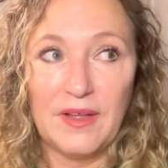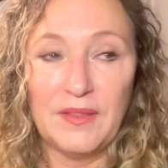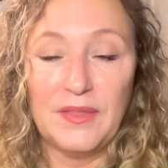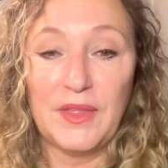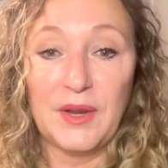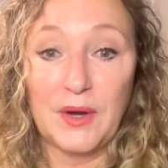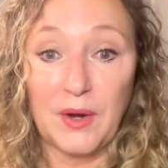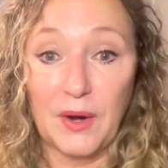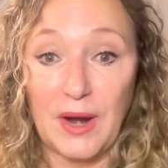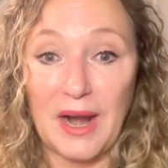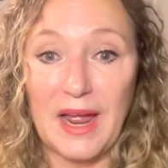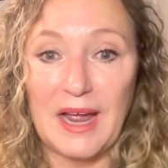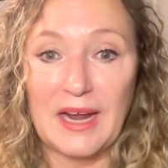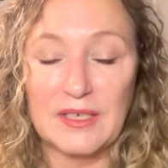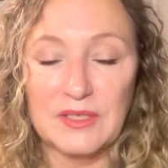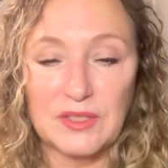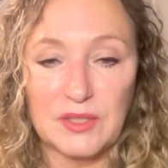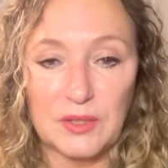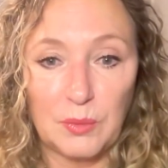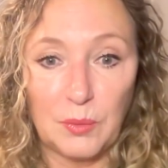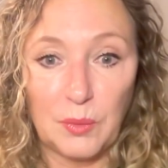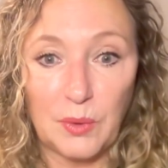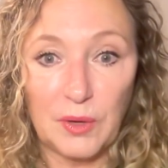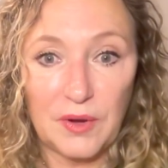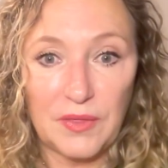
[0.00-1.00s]
that are actually
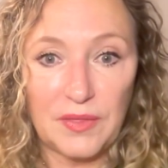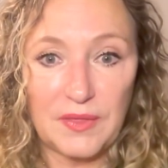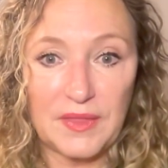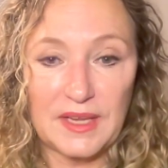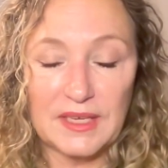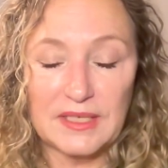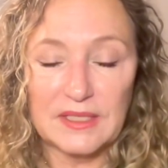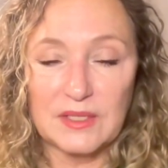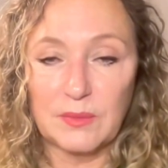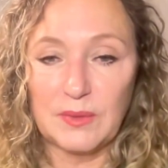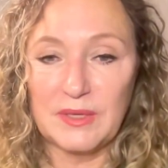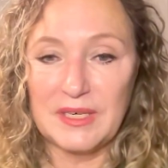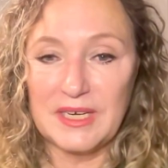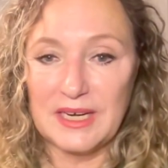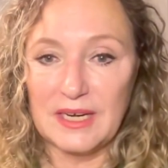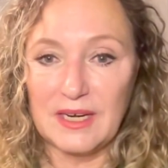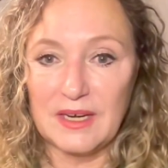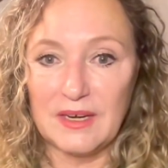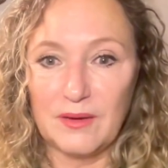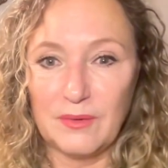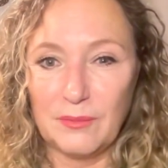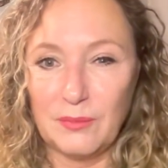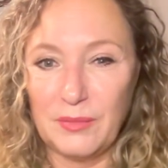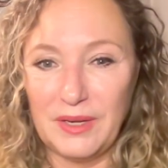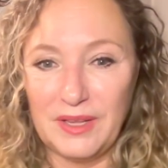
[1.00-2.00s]
worth things that we
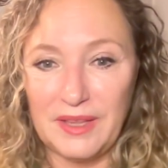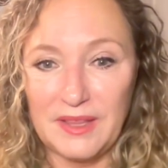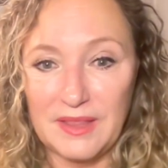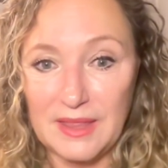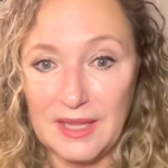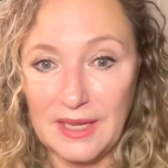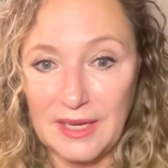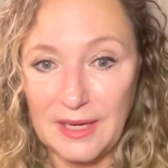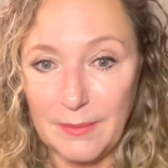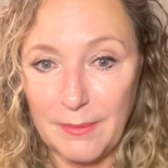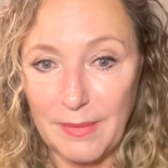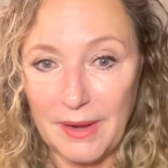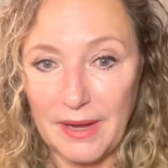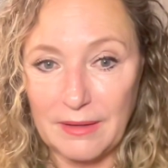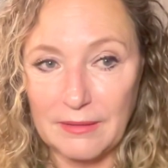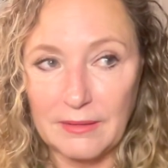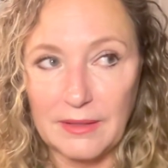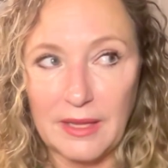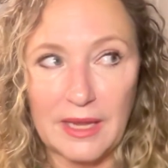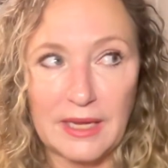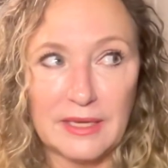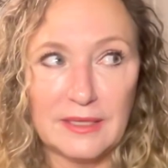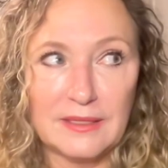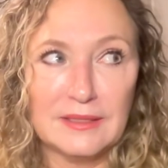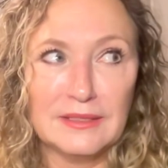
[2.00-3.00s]
didn't really think about,
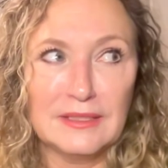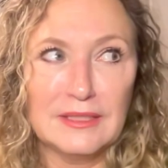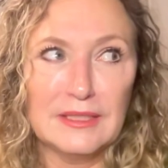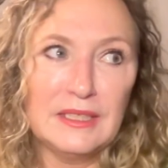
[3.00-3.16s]
like,